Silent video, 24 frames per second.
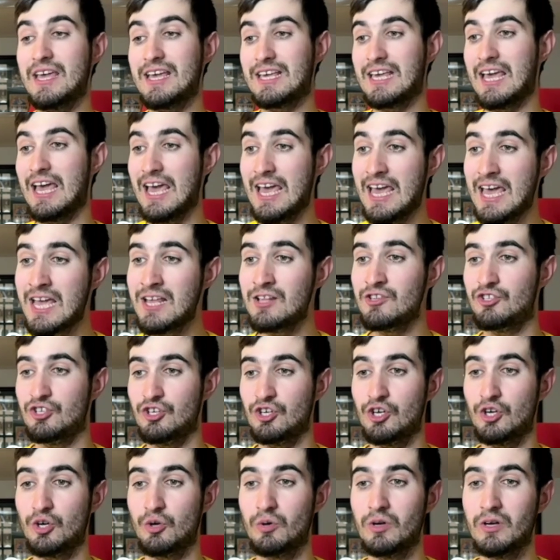can
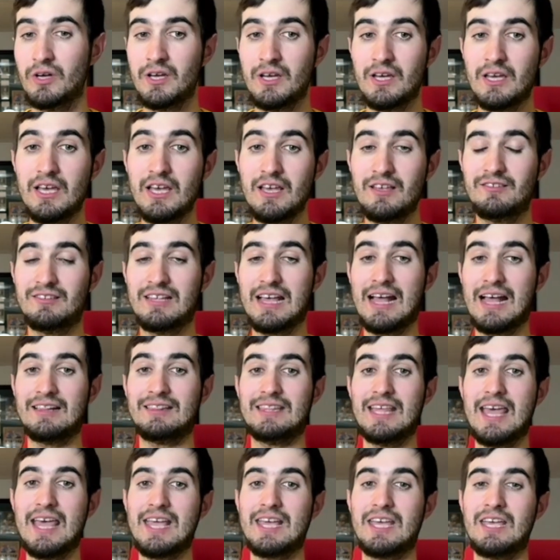do is that
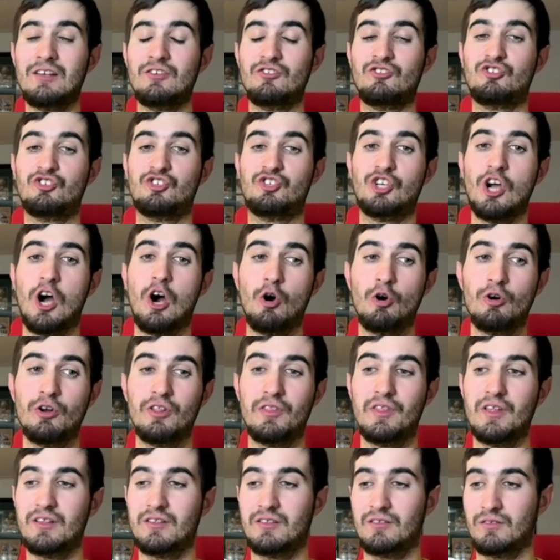they can show to
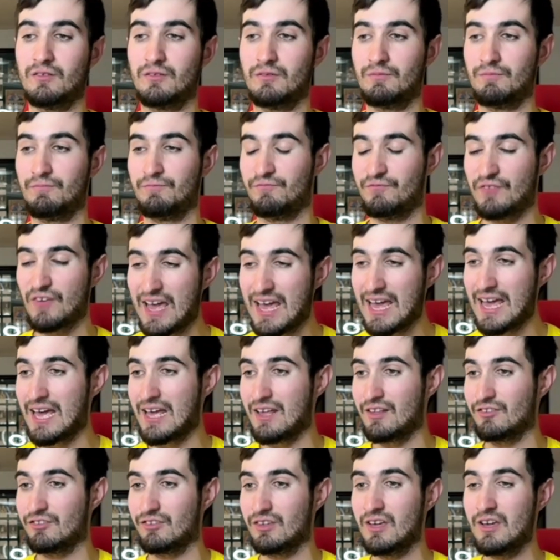the
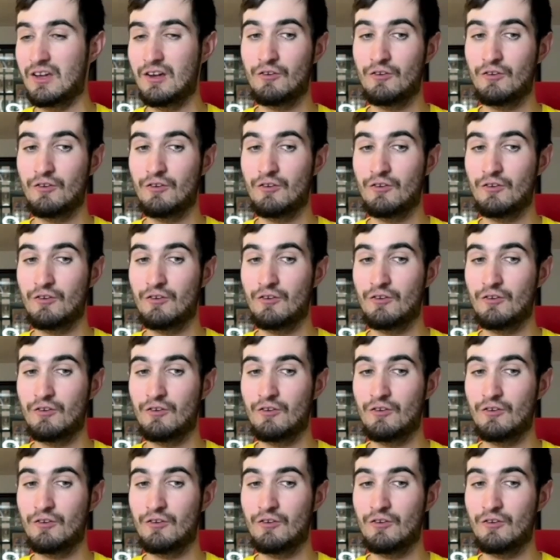fans,